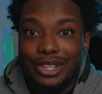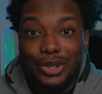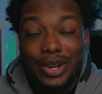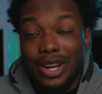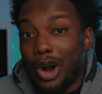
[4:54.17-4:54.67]

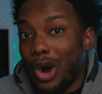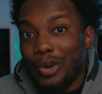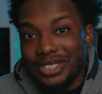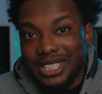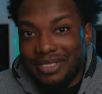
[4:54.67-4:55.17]
you're going to
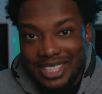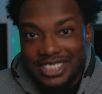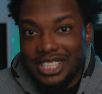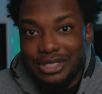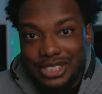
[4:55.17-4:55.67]
always have to
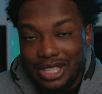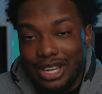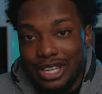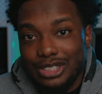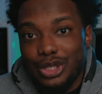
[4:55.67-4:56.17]
continue to
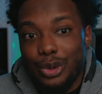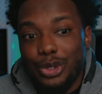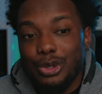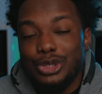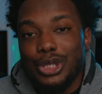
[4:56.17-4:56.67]
learn. So
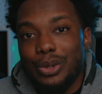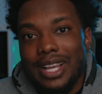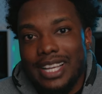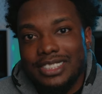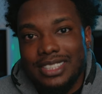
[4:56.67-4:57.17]
you
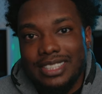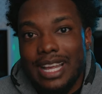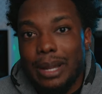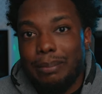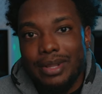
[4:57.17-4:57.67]
showcasing
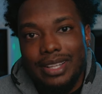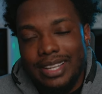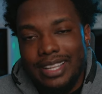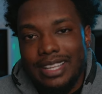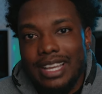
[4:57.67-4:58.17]
that
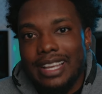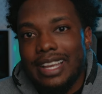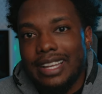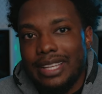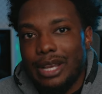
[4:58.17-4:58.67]
ability
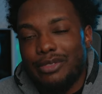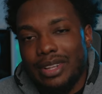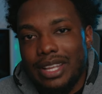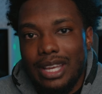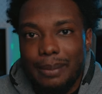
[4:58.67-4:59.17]
can
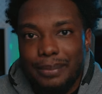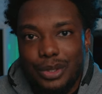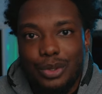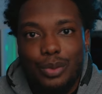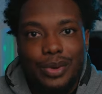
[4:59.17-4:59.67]
definitely help
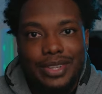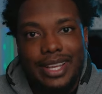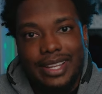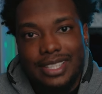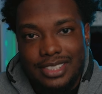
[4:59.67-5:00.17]
you
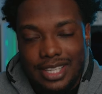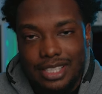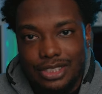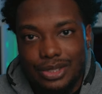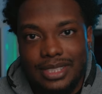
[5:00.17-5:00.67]
within this
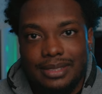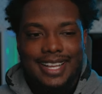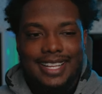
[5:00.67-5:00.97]
industry.